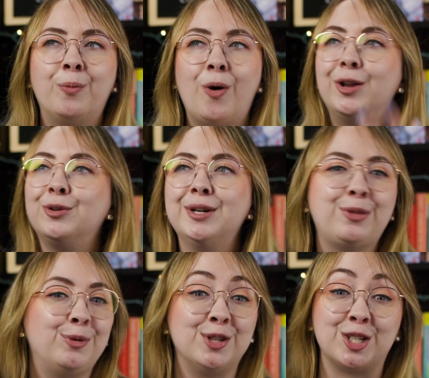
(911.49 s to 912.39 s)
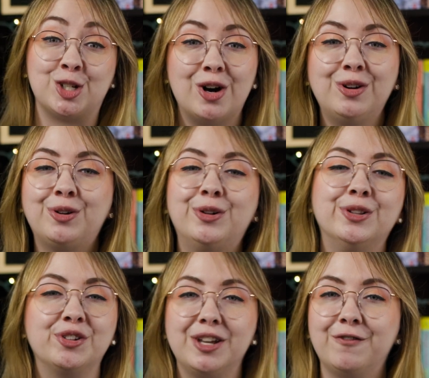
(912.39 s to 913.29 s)
wandering through this jungle
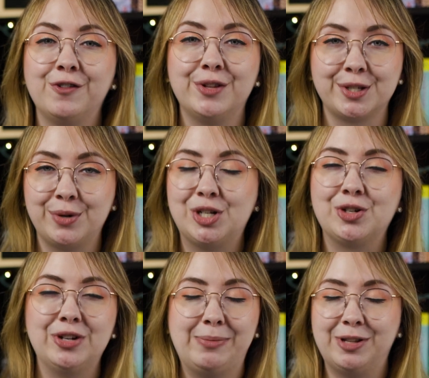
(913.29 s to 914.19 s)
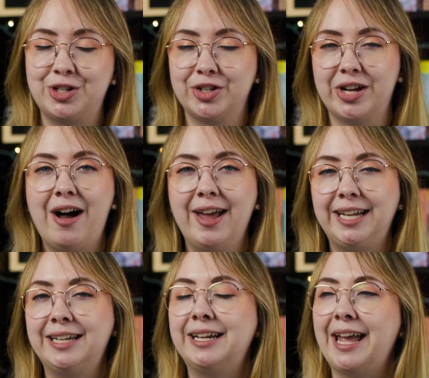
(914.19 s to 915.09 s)
looking for this creature named the
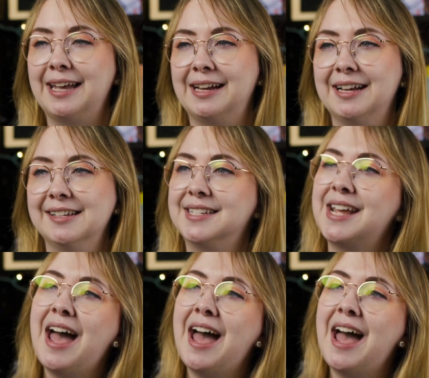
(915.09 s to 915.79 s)
Shatani. And